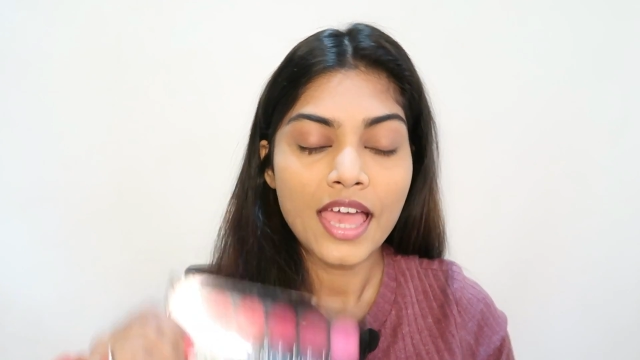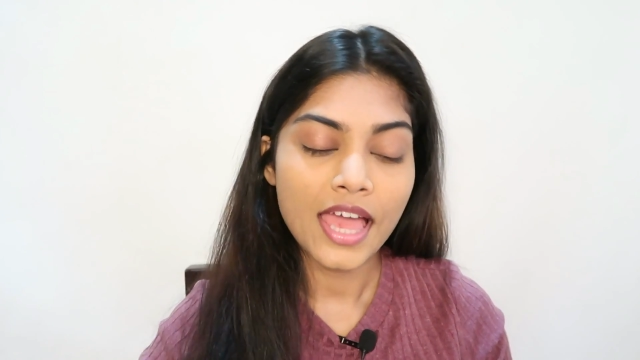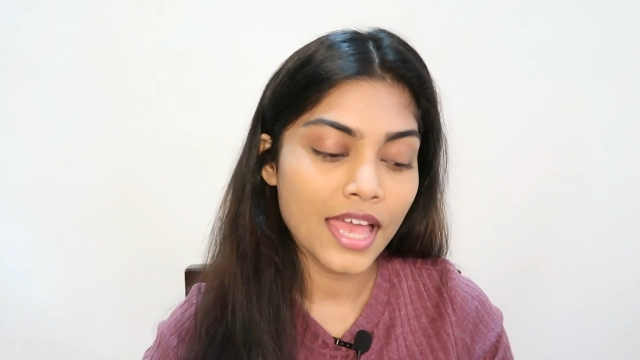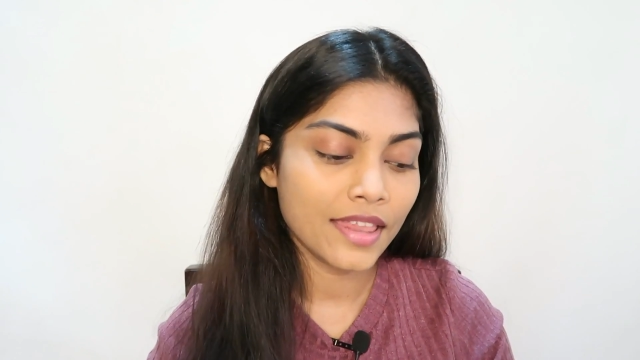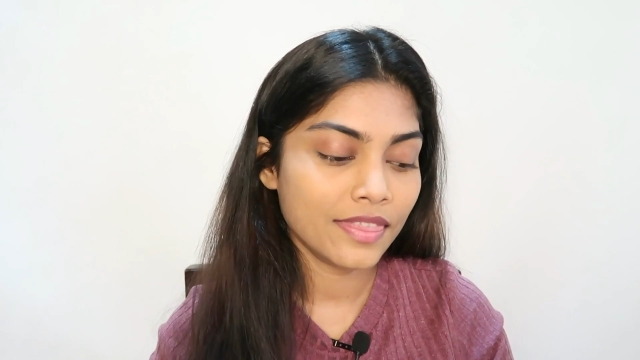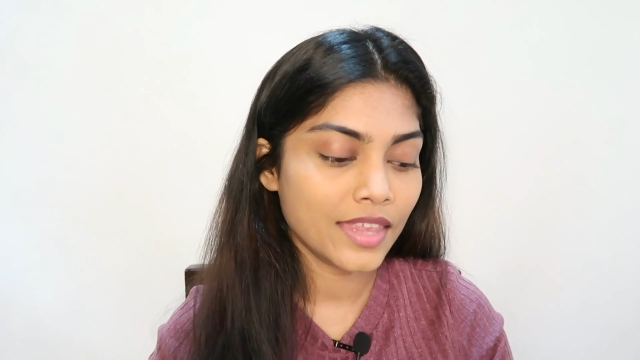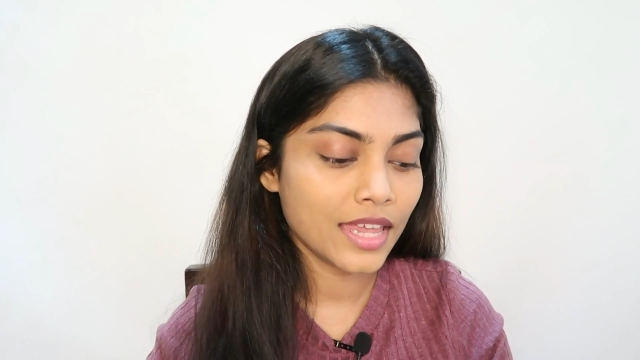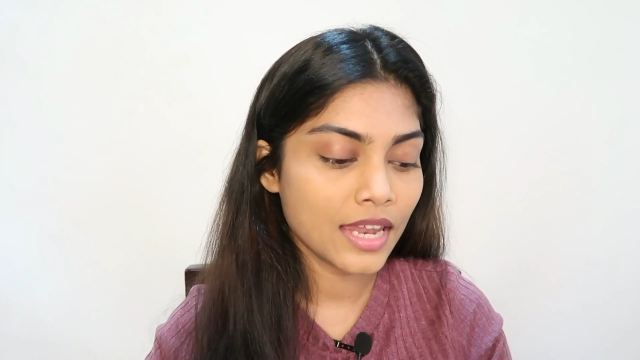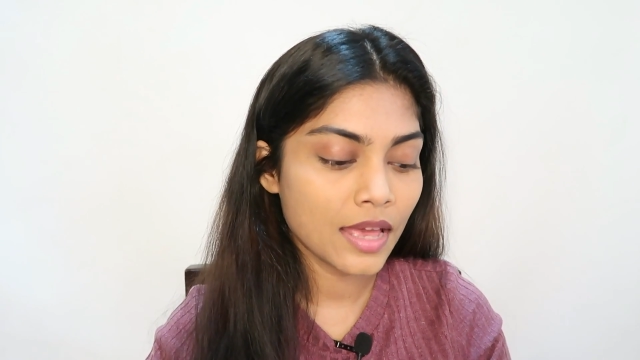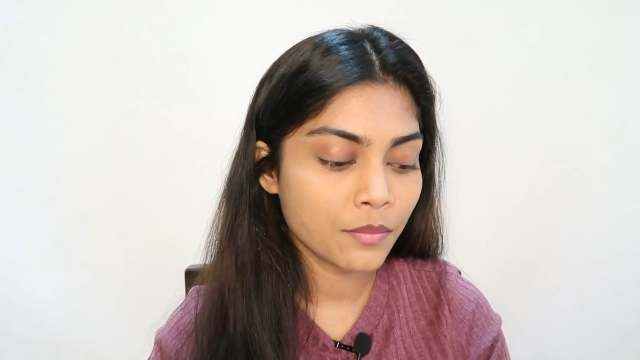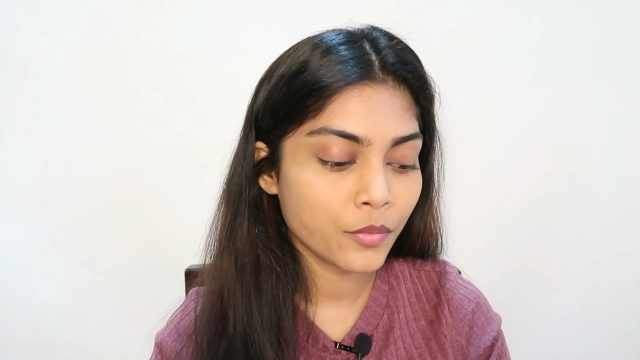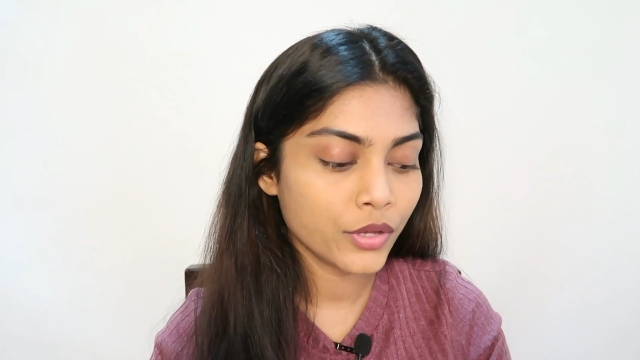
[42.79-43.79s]
And then
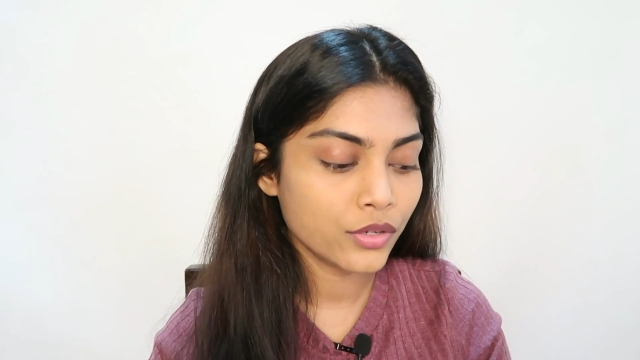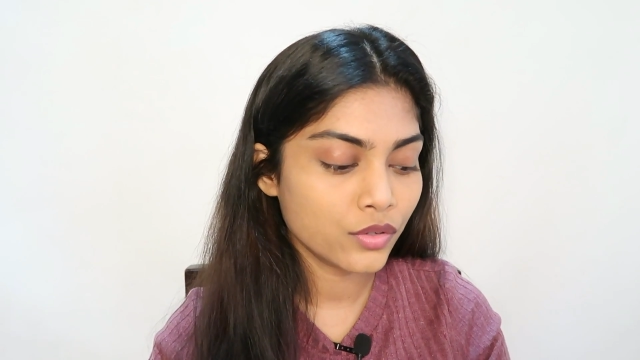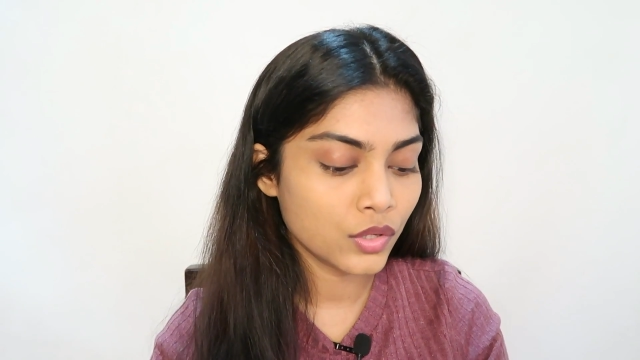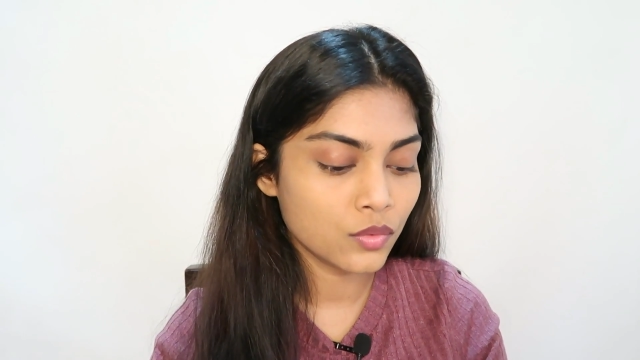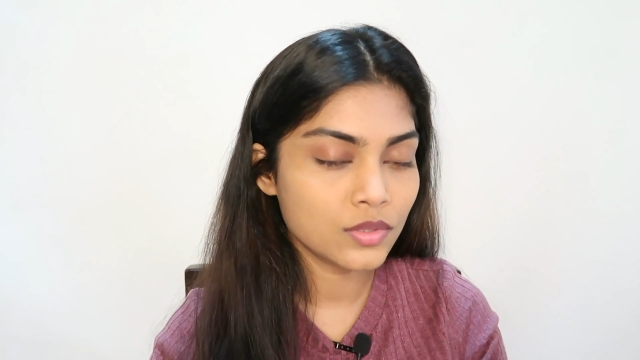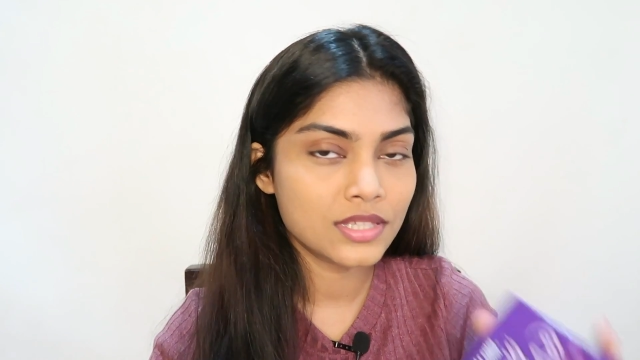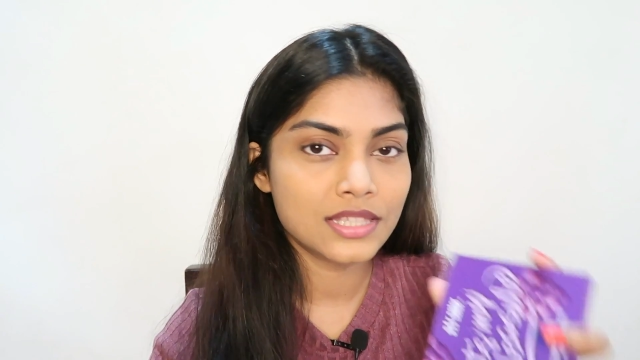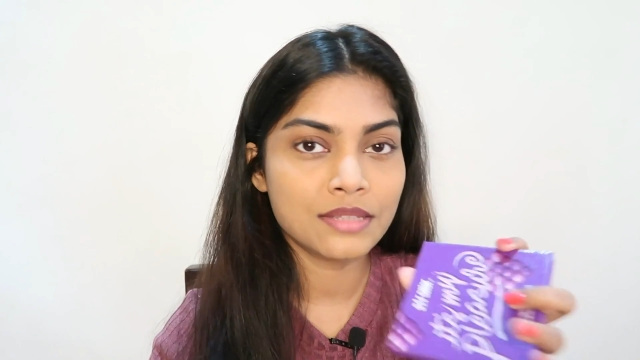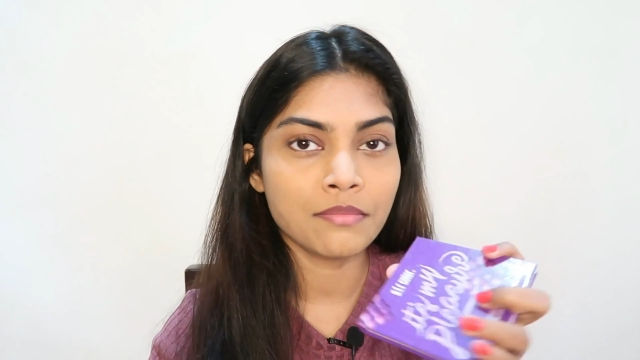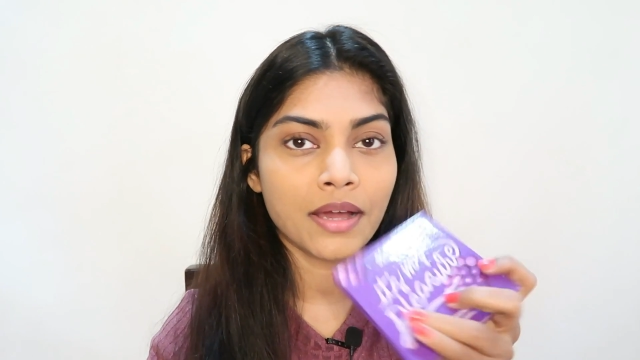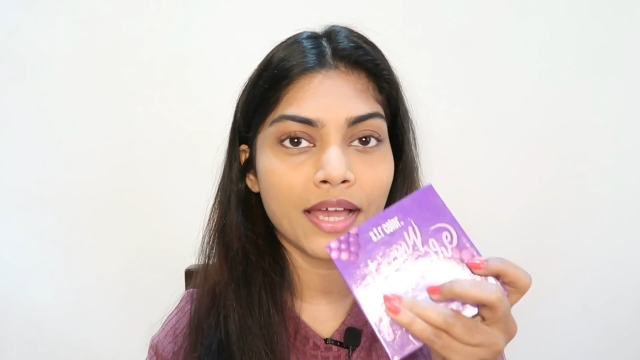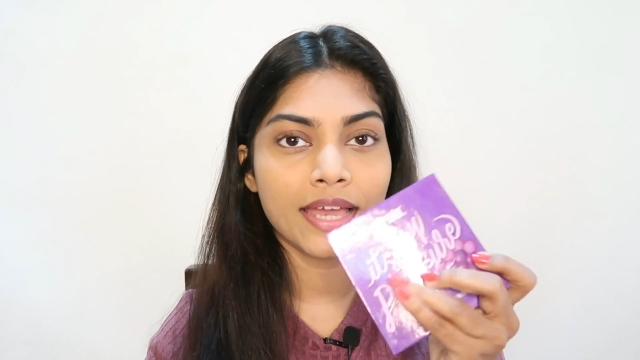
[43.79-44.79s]
I'm going to use
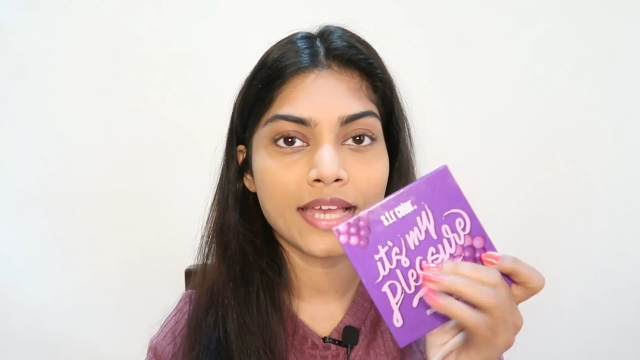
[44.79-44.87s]
my